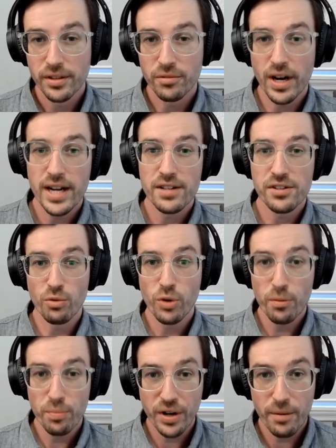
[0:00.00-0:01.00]
right? So
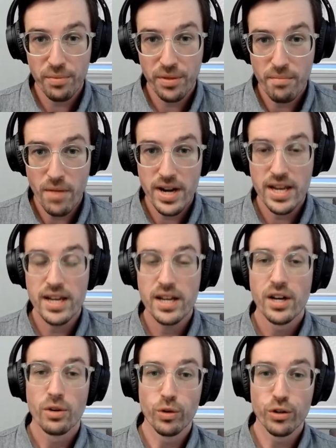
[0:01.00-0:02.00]
we'll put up the
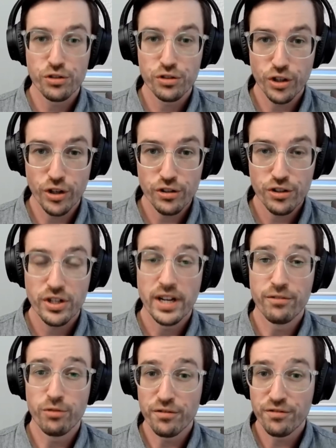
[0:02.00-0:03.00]
money, we'll search.
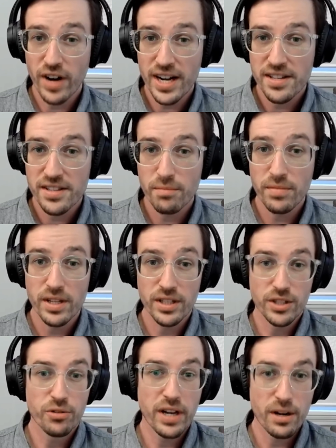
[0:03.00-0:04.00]
If we find something,
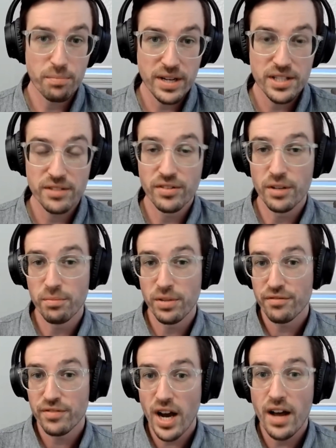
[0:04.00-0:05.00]
you'll get a piece of it. But
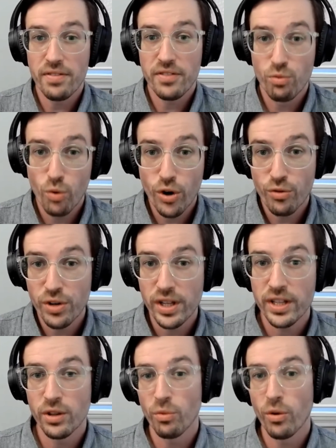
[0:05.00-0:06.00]
if not, then we're
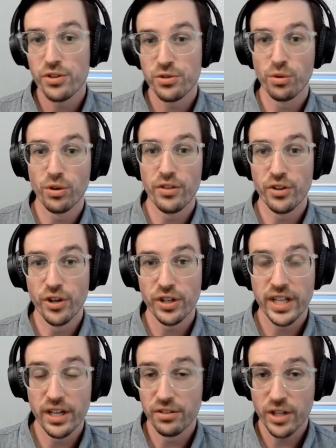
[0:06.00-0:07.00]
really the ones who are on the
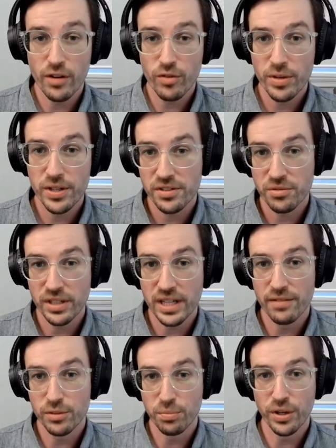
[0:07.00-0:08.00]
hook here. The government doesn't really
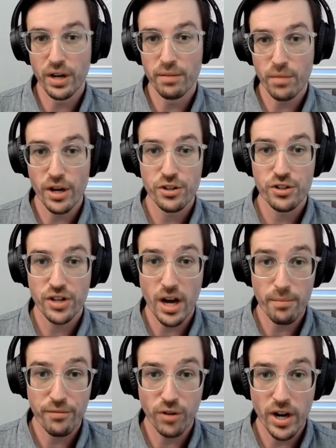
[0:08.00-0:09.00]
have to put up much
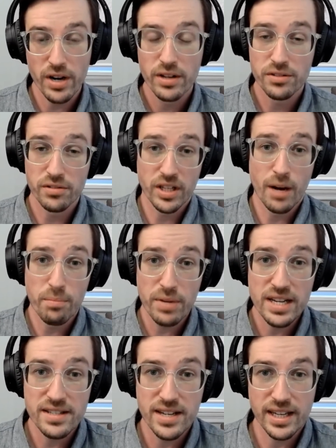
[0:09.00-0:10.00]
up front. The
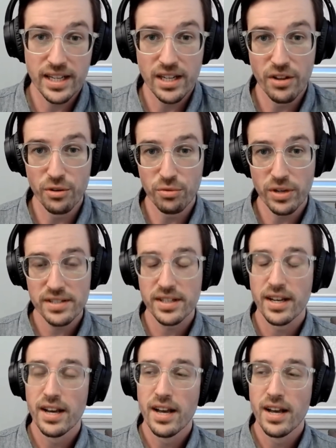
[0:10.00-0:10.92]
company is taking on the risk.